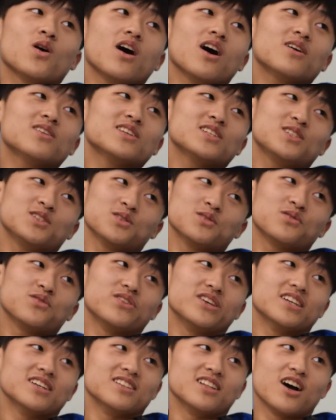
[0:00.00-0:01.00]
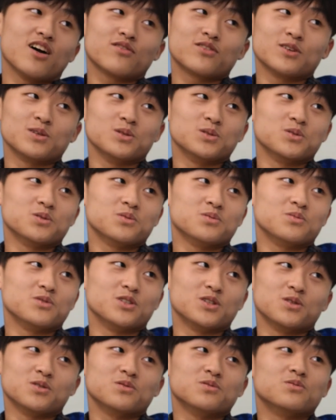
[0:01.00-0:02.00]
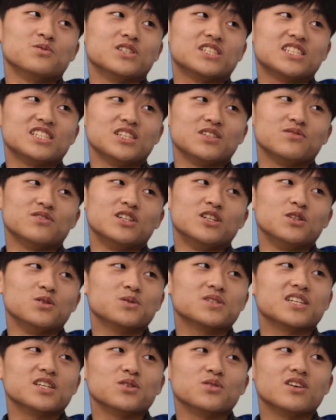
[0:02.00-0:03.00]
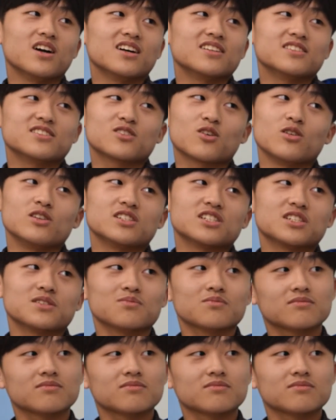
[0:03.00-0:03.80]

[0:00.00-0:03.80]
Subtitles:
how did you feel after you received the news that you got the scholarship?